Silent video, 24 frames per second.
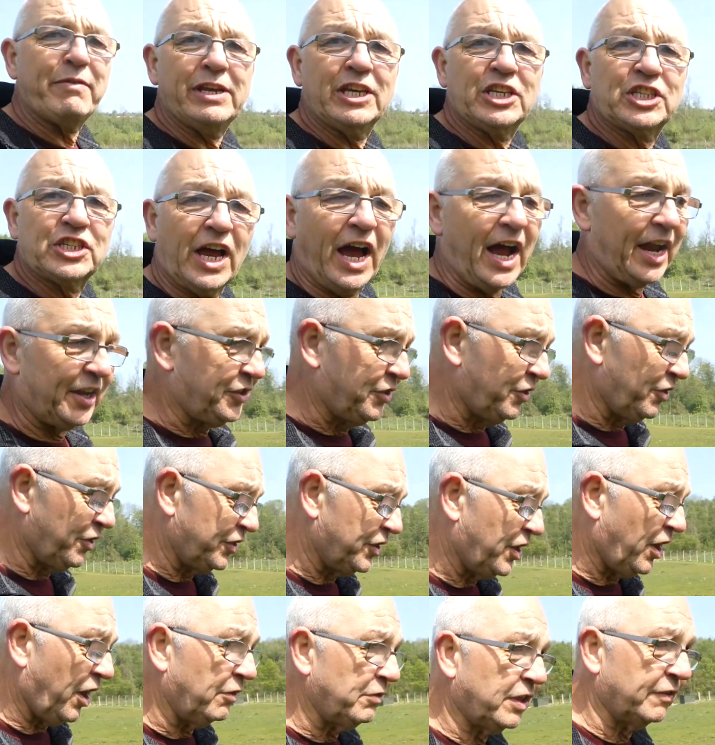inside there
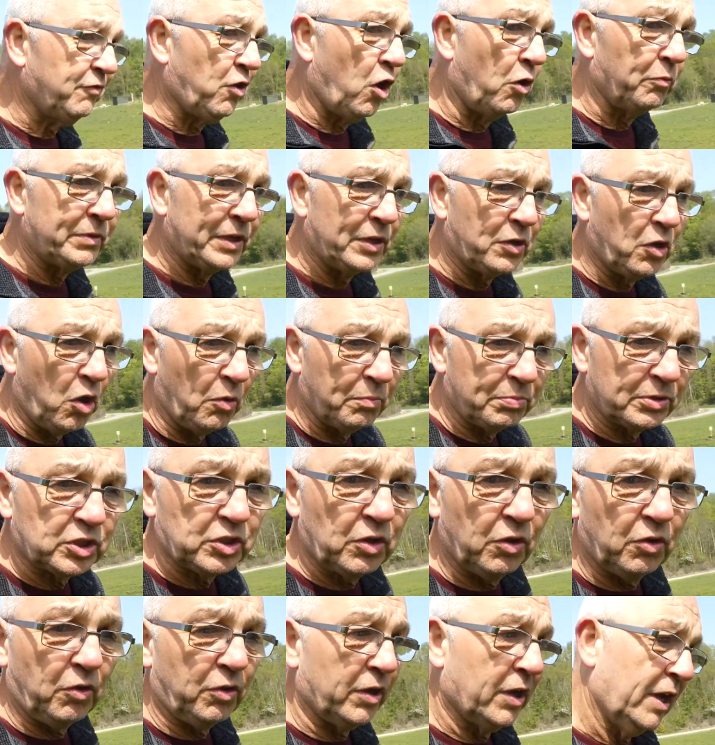now, they've opened it up
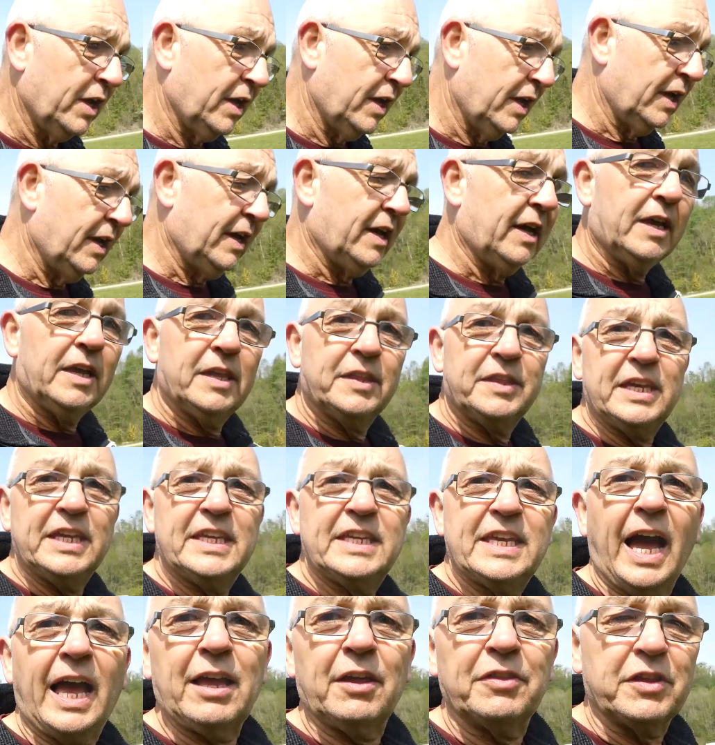so the
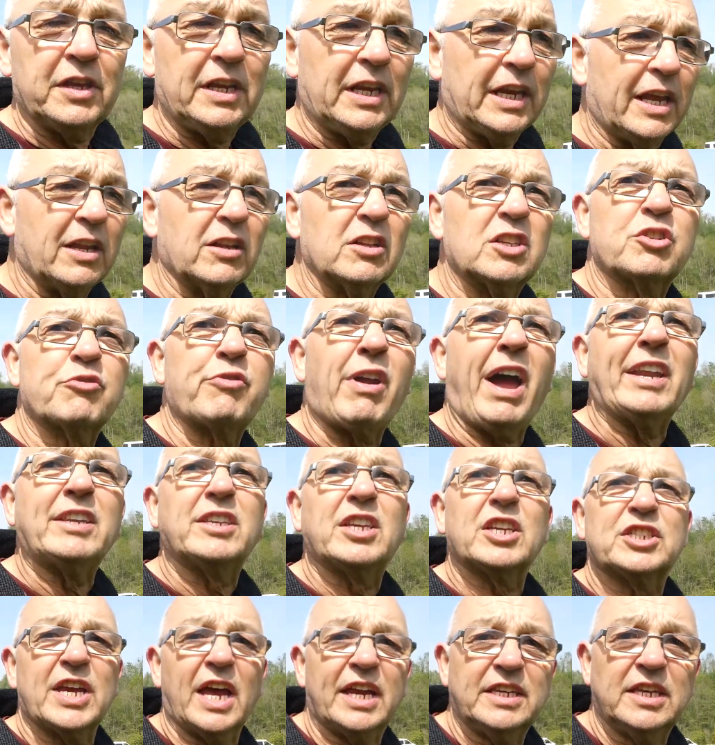guy on the little tractor
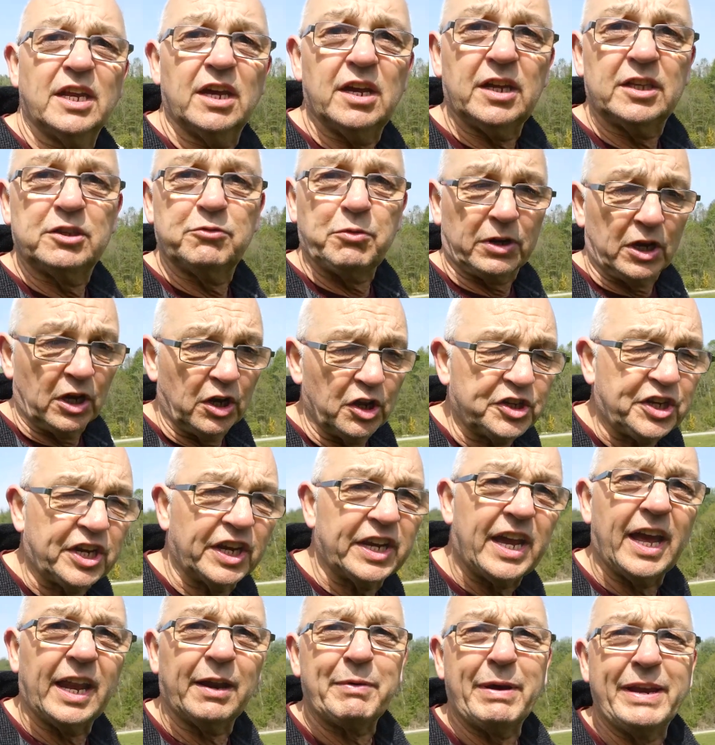said, uh, do you want to look at
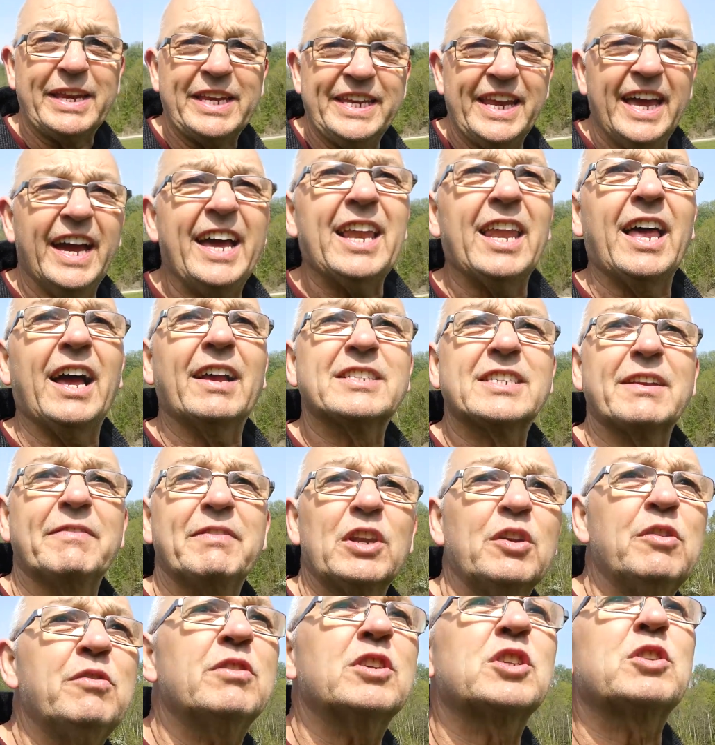it? And I went, yeah, let's have a
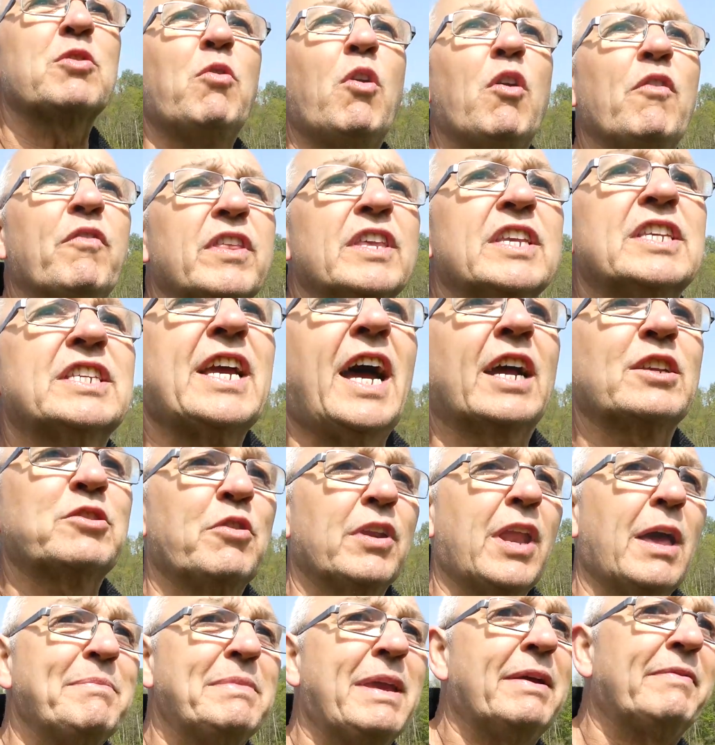look. So hopefully this guy's going to
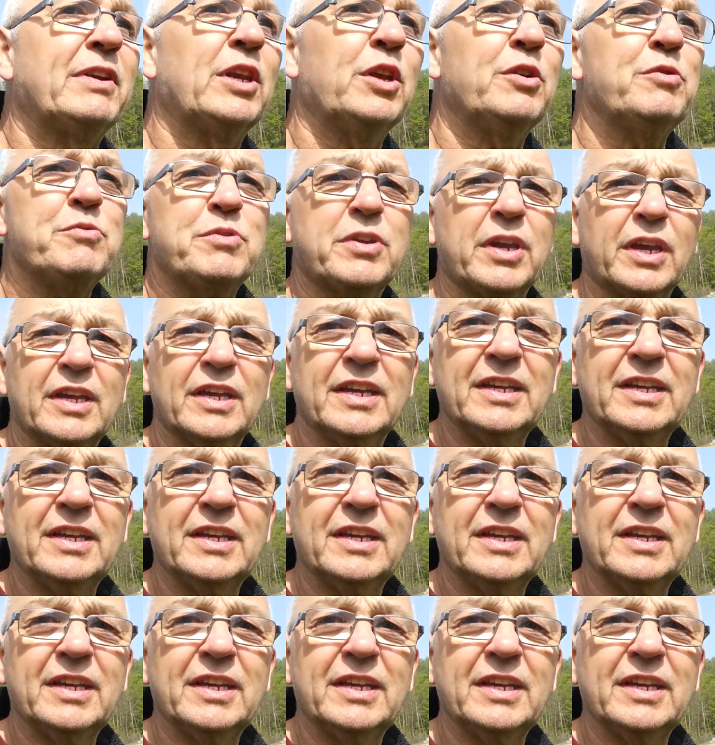let me have a look.